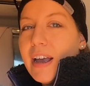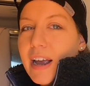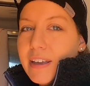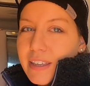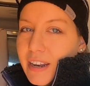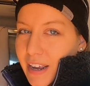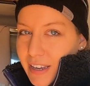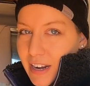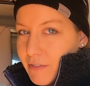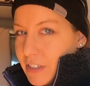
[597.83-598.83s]
and then I
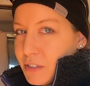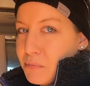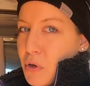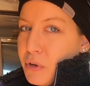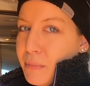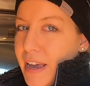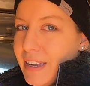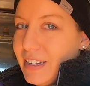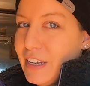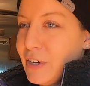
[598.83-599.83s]
can have a smaller
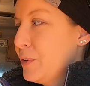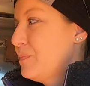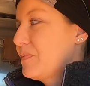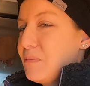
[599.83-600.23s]
bag in here